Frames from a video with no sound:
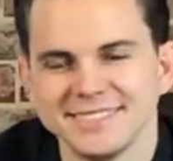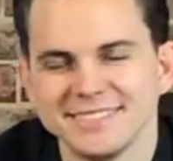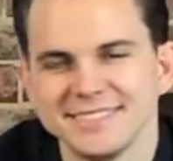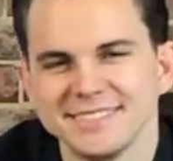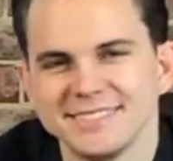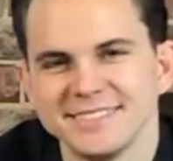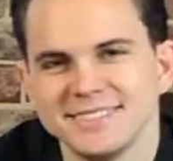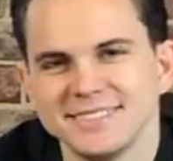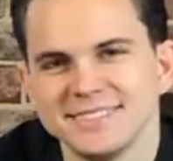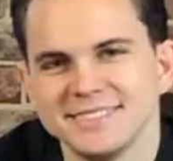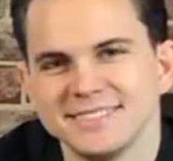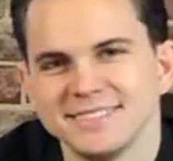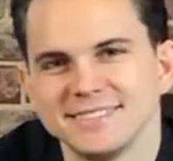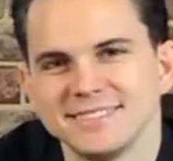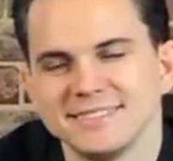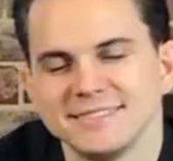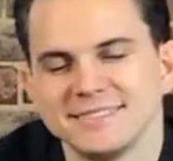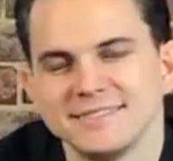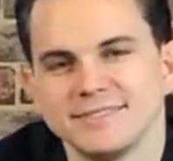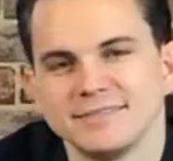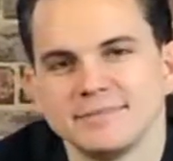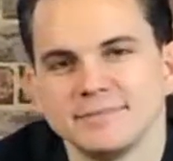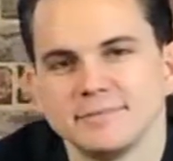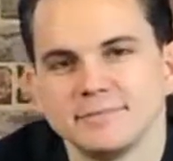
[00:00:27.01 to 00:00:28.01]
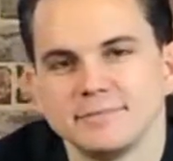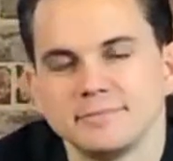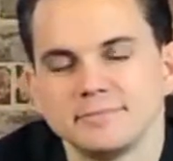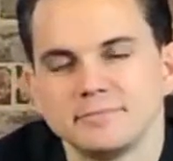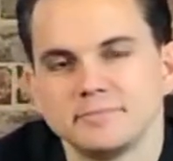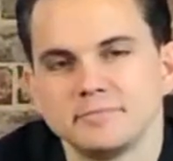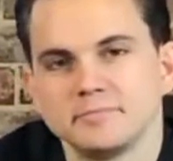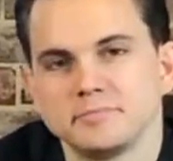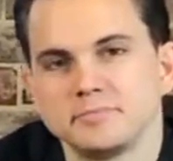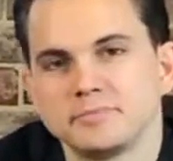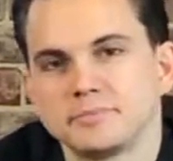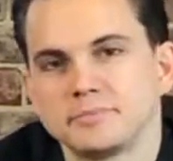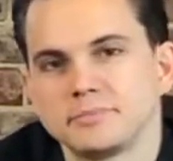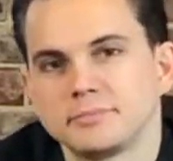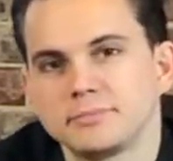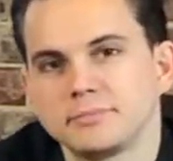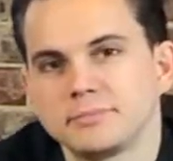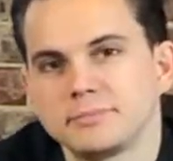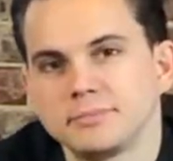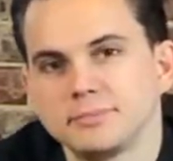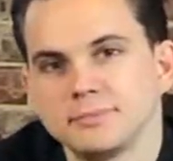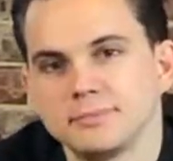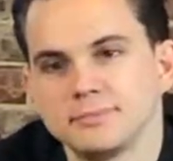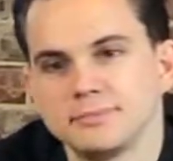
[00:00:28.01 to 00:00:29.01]

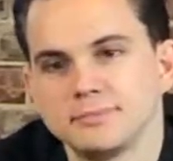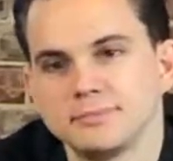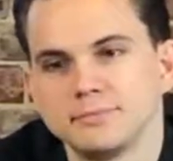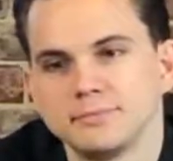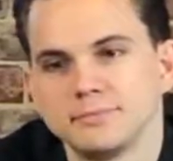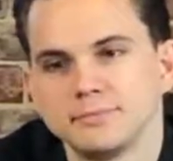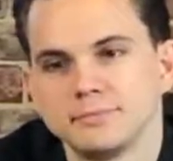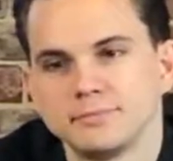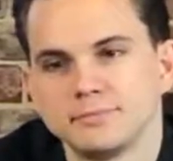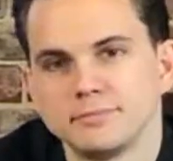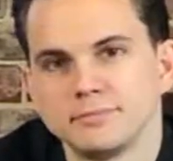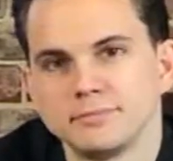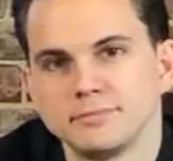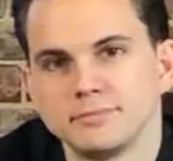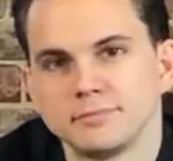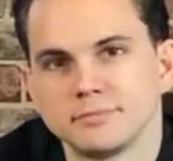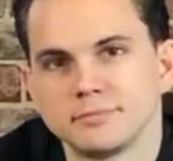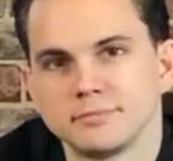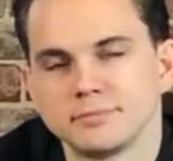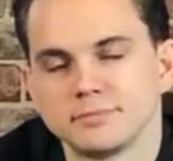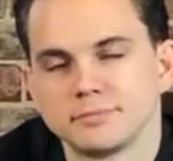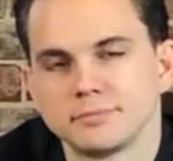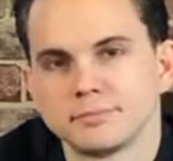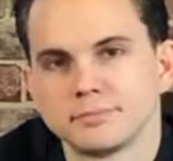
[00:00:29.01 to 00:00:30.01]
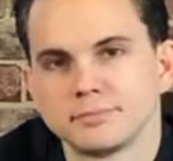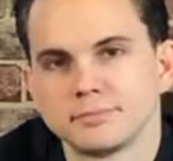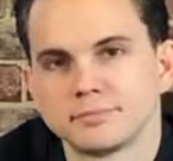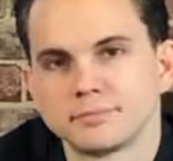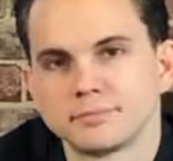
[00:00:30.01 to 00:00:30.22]
[no speech]